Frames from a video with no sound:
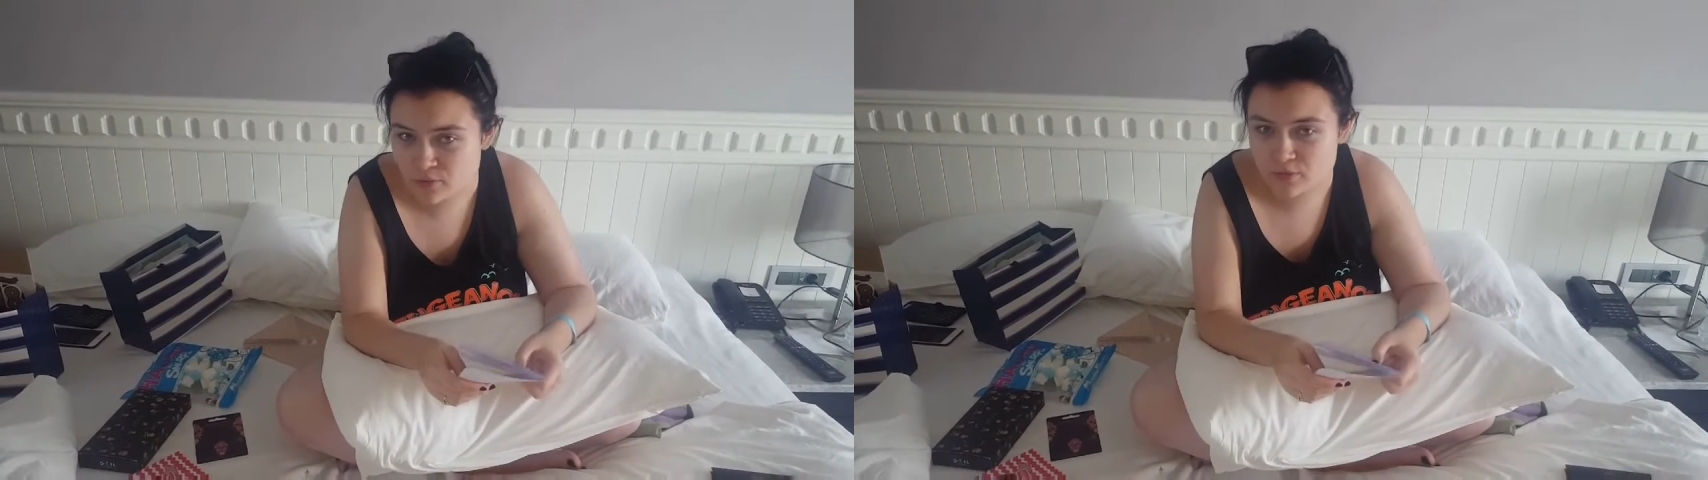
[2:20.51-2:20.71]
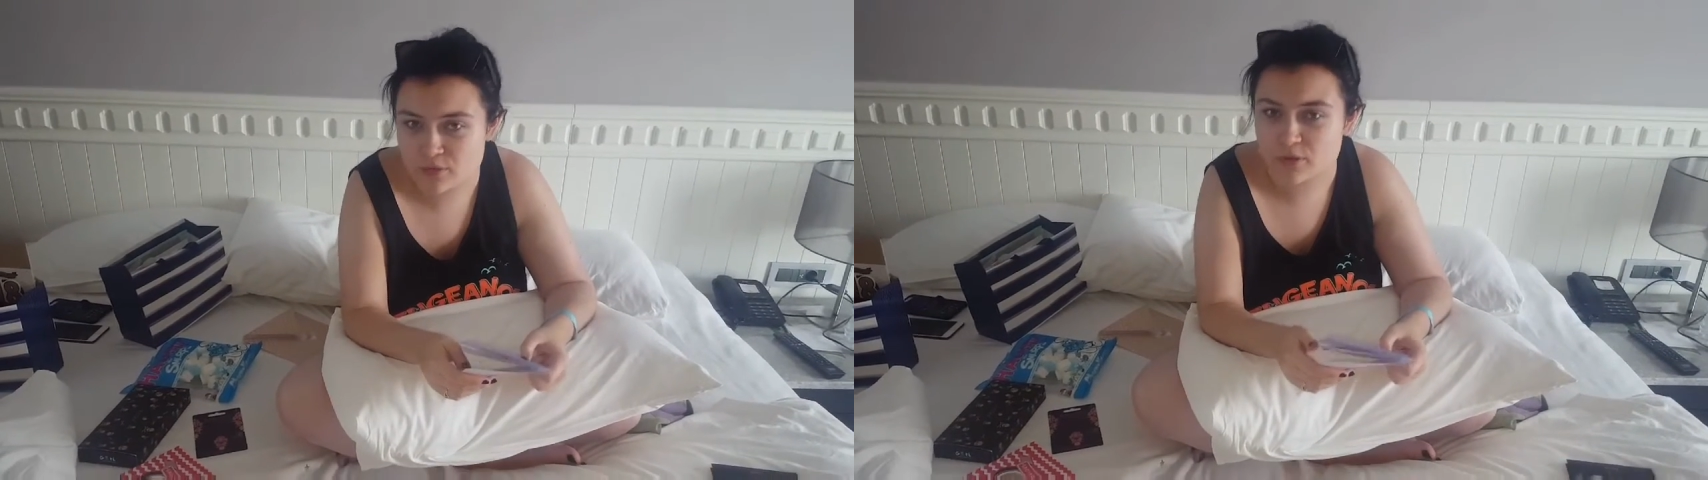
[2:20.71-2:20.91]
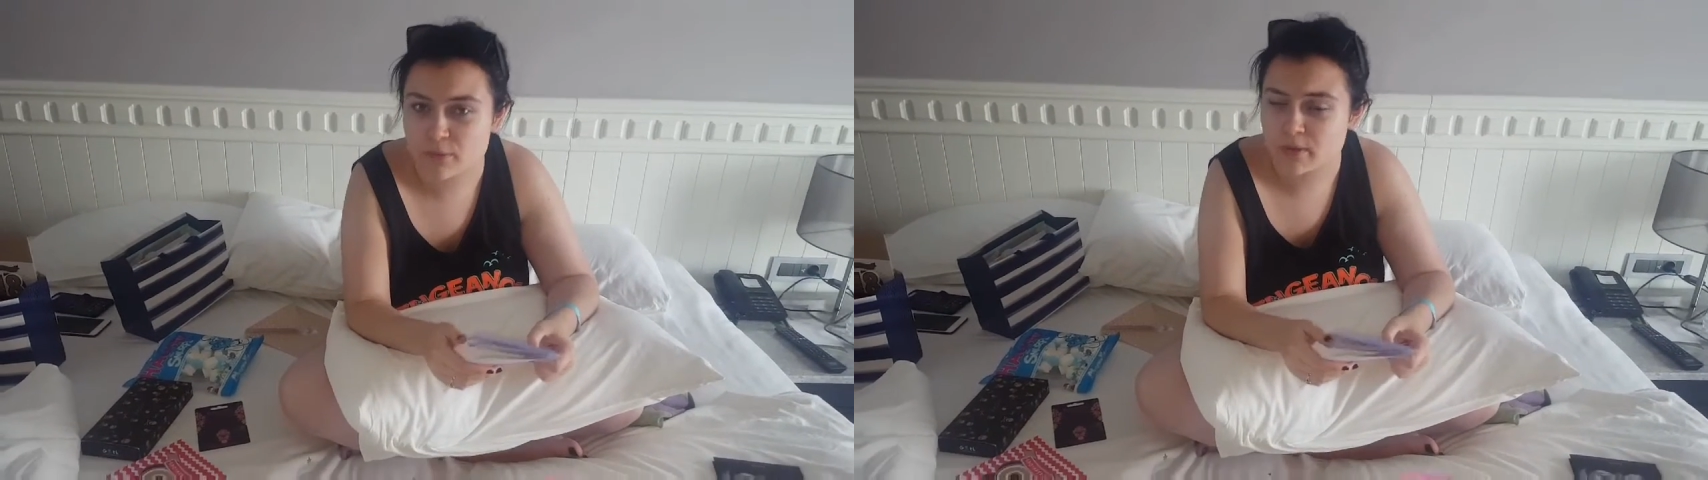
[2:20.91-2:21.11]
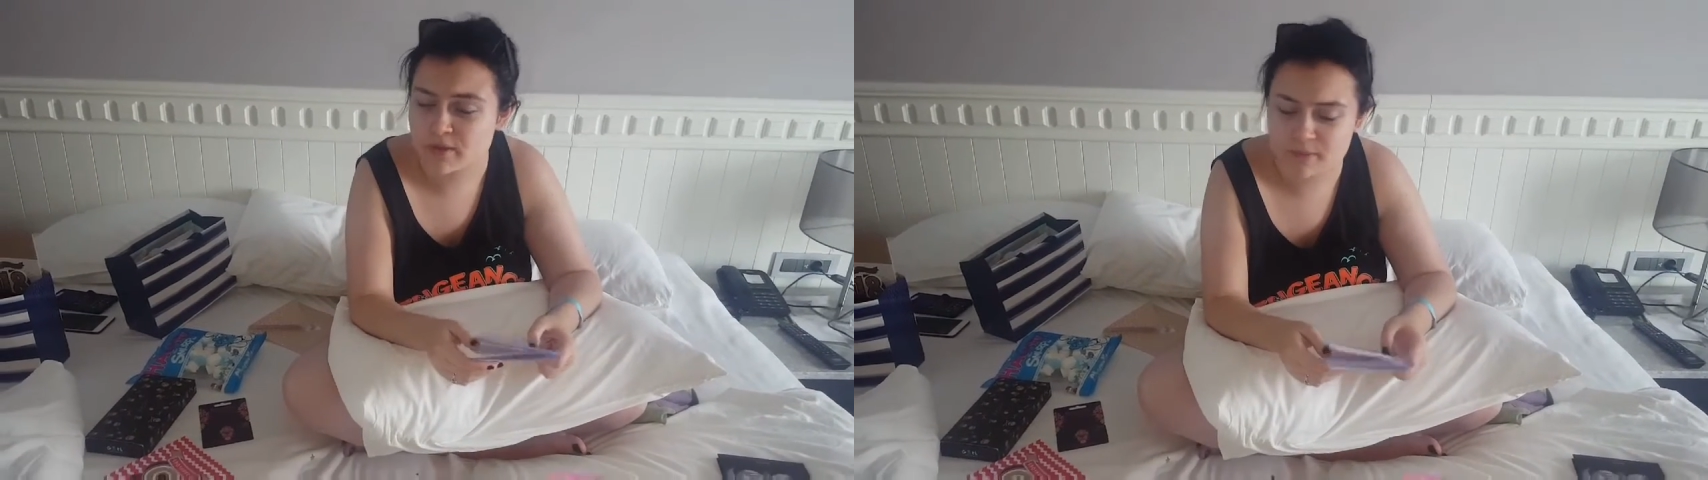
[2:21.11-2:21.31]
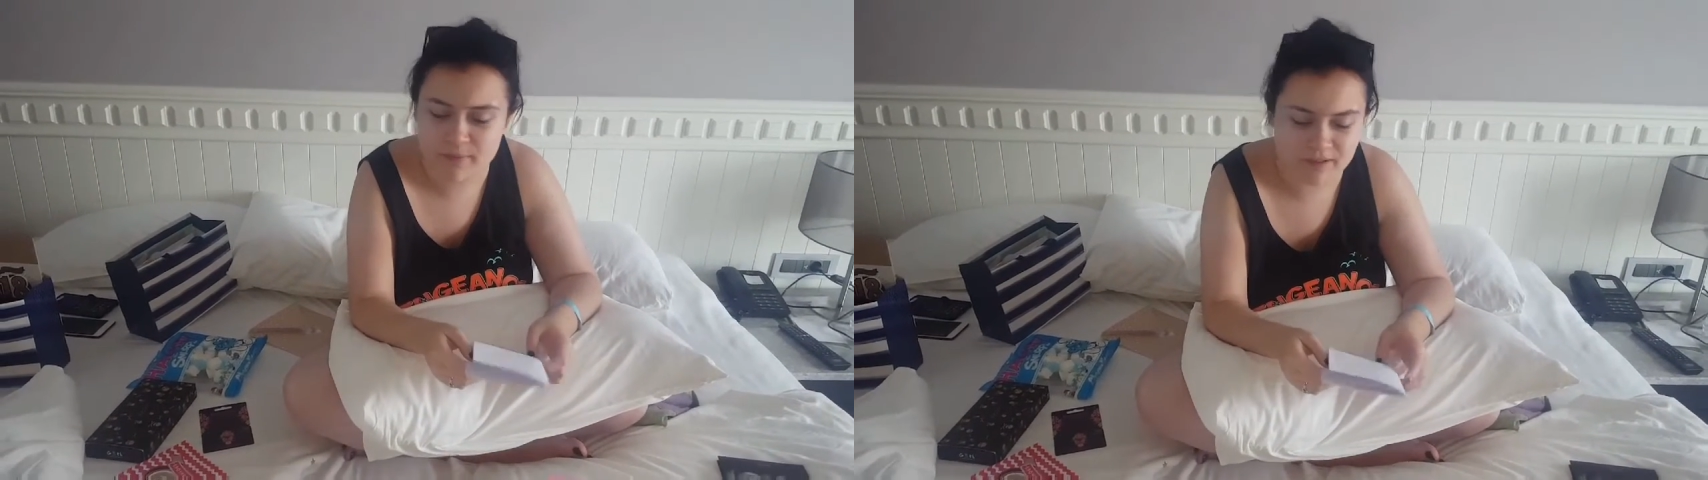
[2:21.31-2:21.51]
who are a
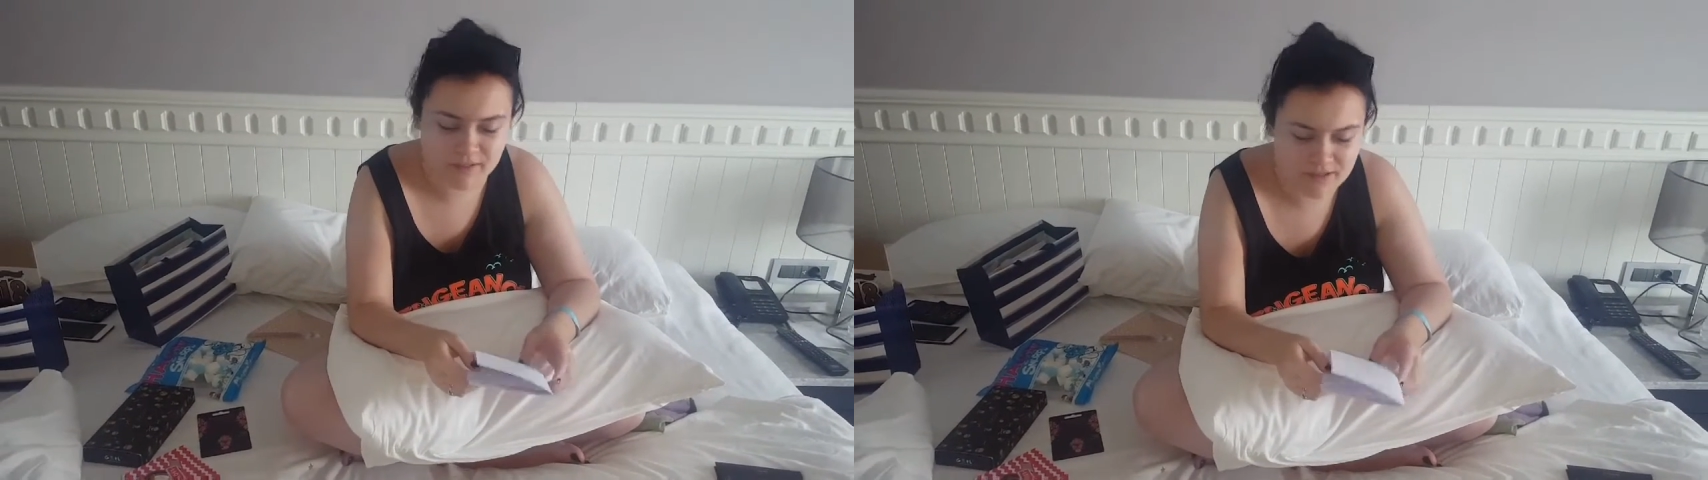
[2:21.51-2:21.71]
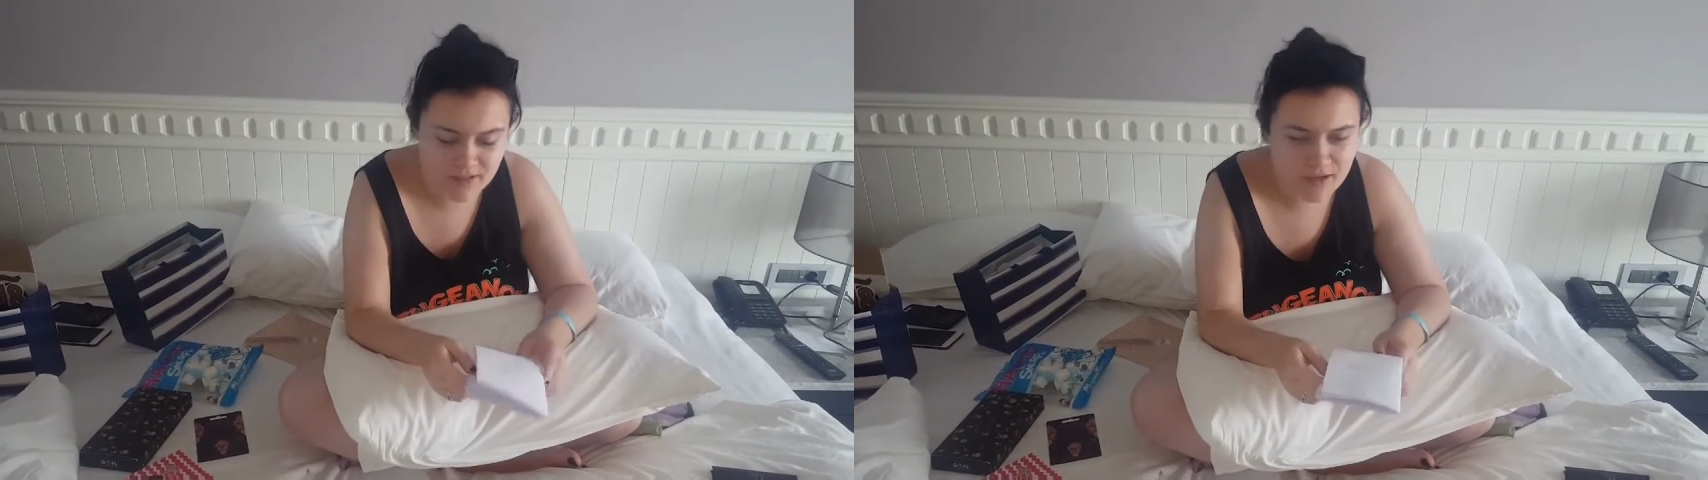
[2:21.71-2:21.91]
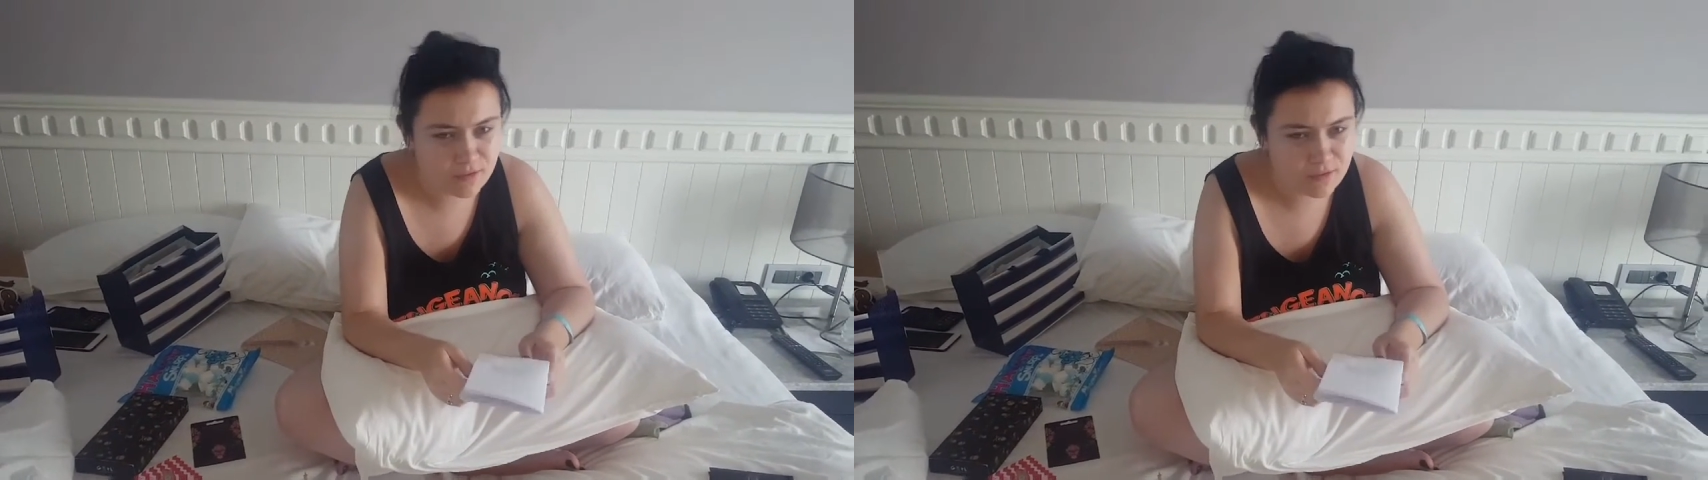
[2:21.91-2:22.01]
punk band,